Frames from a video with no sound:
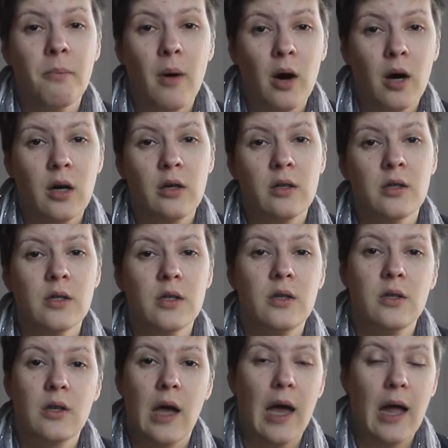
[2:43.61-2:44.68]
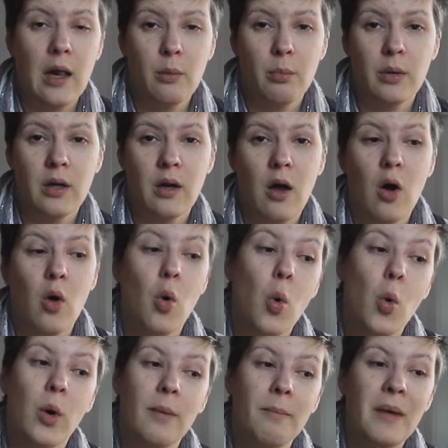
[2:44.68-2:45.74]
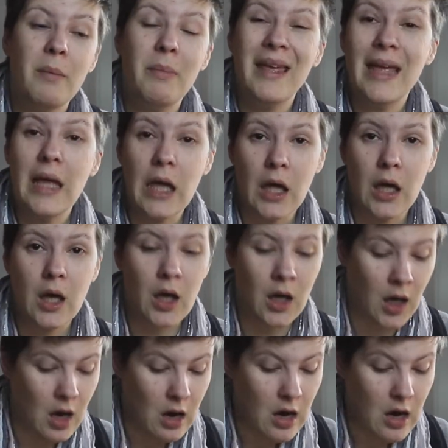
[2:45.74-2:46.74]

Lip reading: markers to help along, or maybe ink.